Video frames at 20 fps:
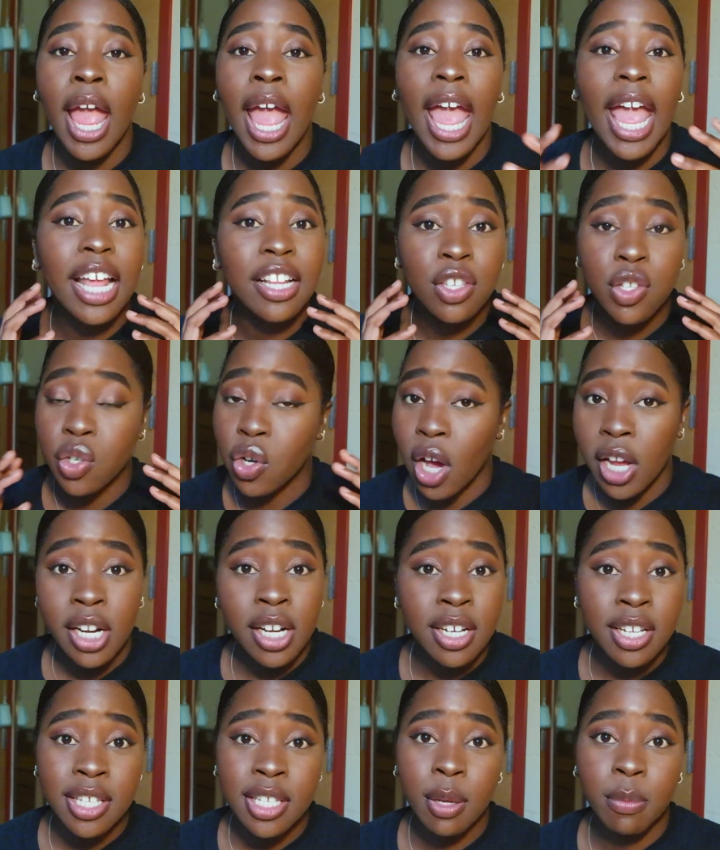It's not in
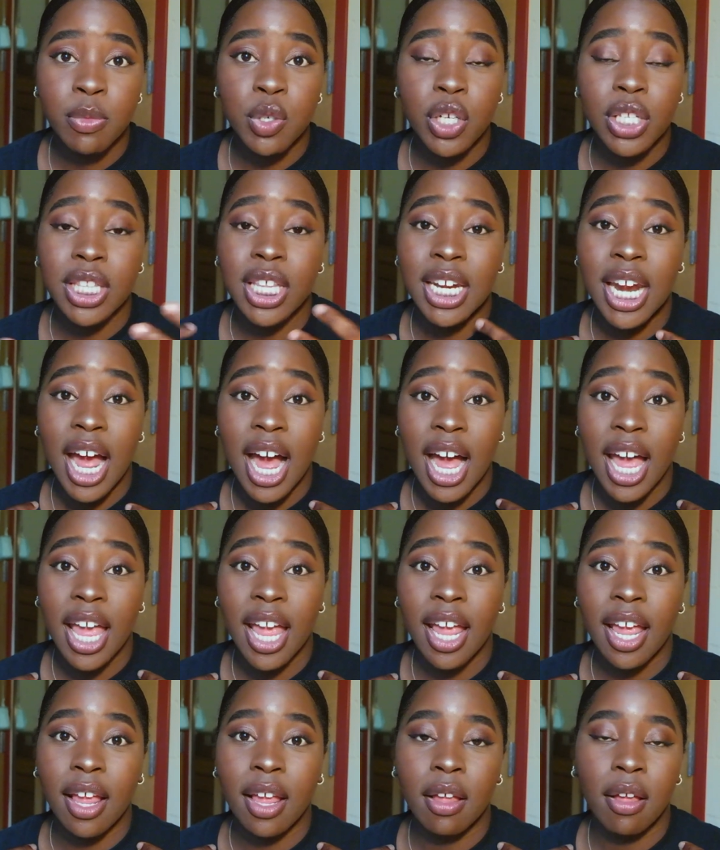a subject that
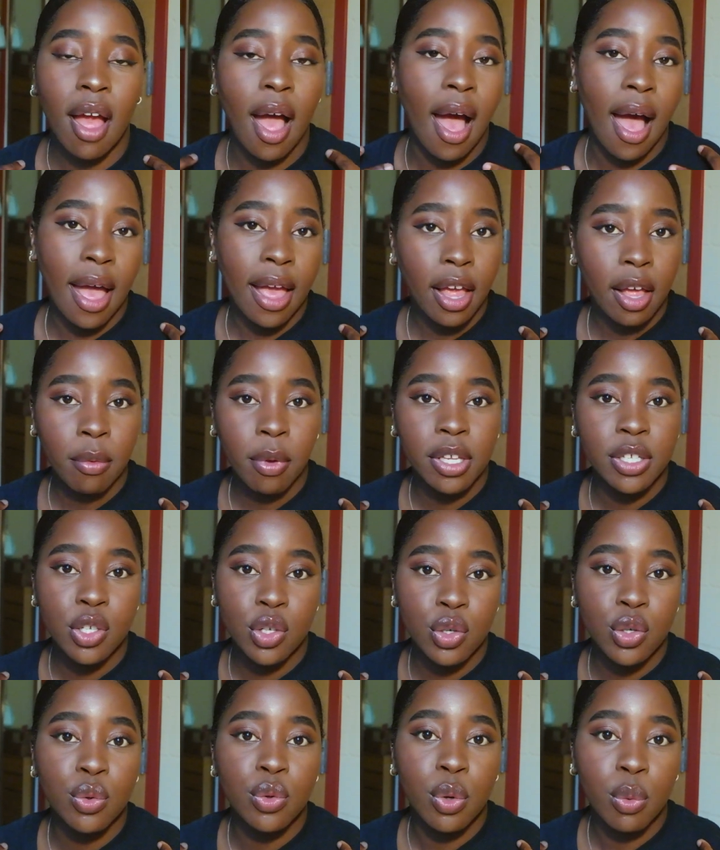I as a
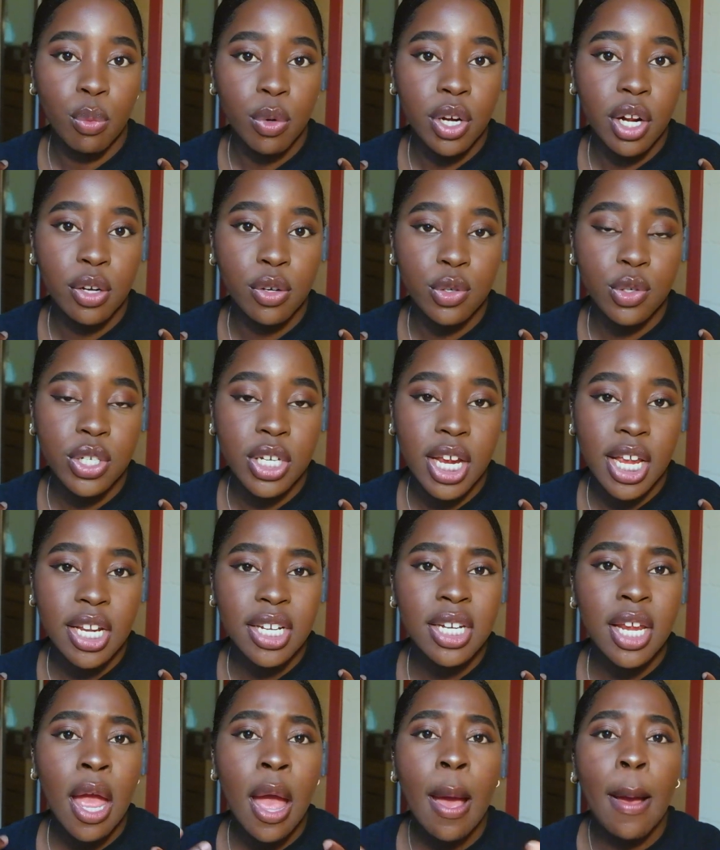tutor would
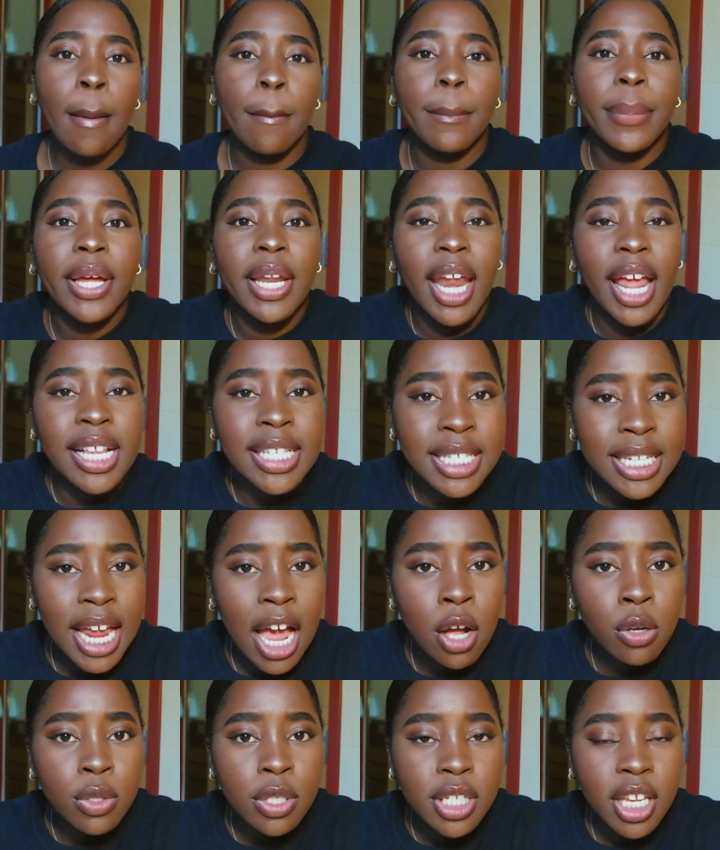understand, but as an
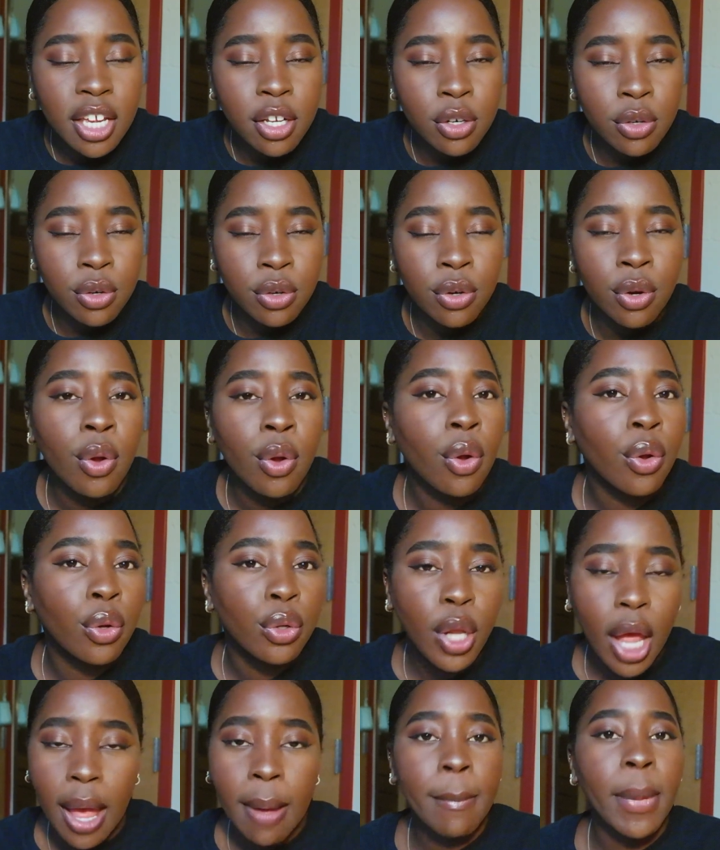outsider,
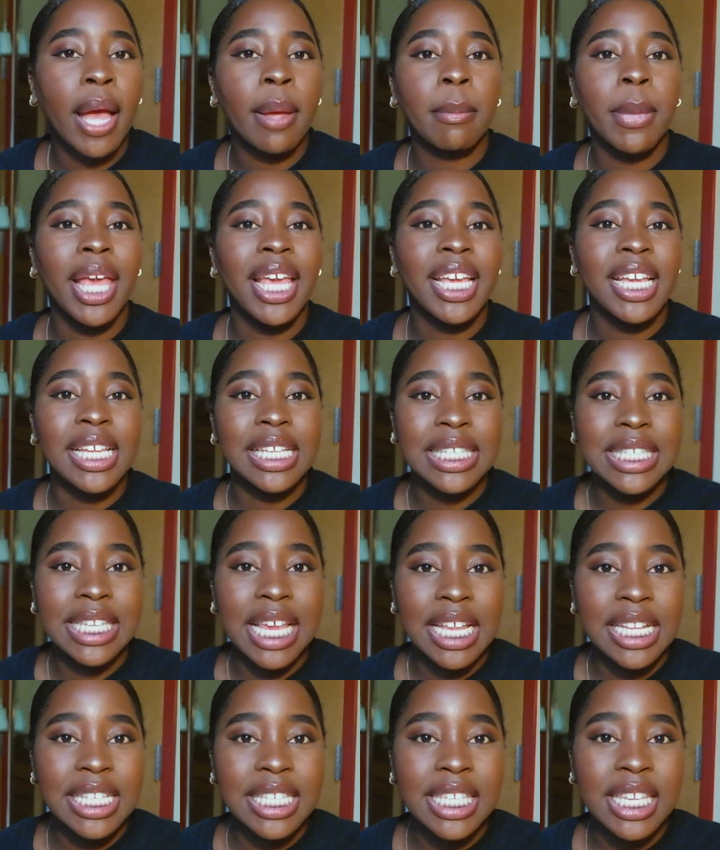am I making
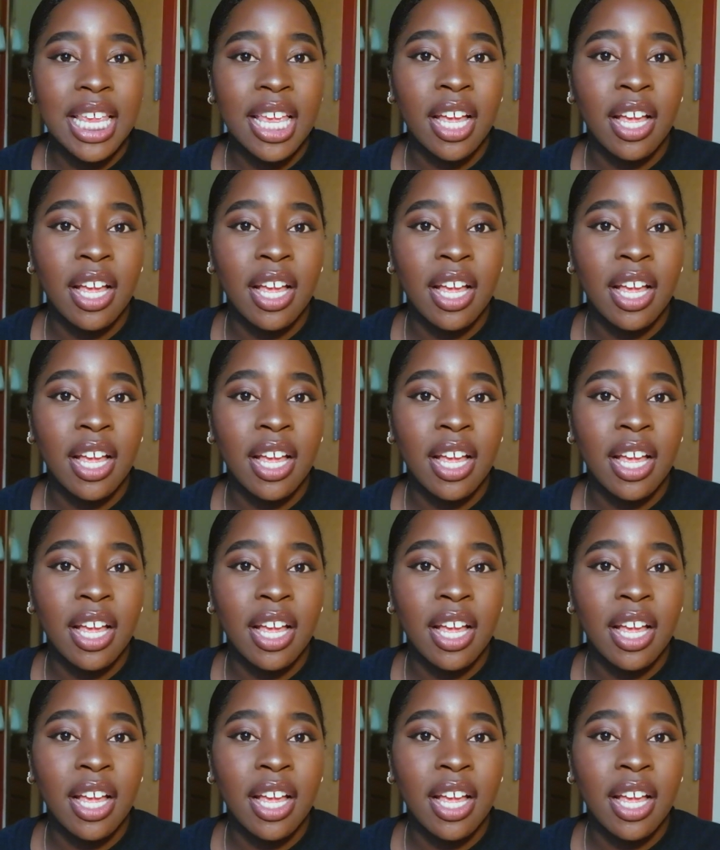sense?